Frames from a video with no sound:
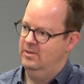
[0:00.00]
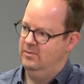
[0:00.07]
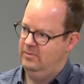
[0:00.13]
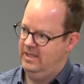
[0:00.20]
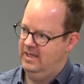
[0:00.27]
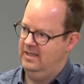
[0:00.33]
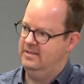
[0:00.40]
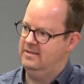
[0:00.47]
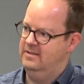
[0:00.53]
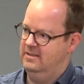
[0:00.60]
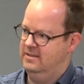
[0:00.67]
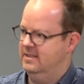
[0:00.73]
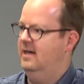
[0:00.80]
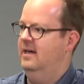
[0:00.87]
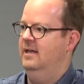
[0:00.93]
we had the
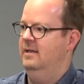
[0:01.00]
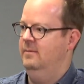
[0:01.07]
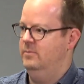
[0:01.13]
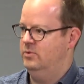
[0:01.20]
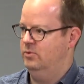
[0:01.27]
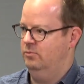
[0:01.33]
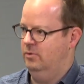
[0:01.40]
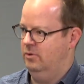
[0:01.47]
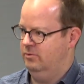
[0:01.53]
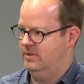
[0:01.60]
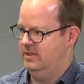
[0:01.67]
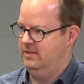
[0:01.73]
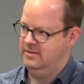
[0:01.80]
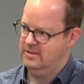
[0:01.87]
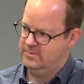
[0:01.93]
time to
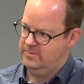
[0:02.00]
rotate the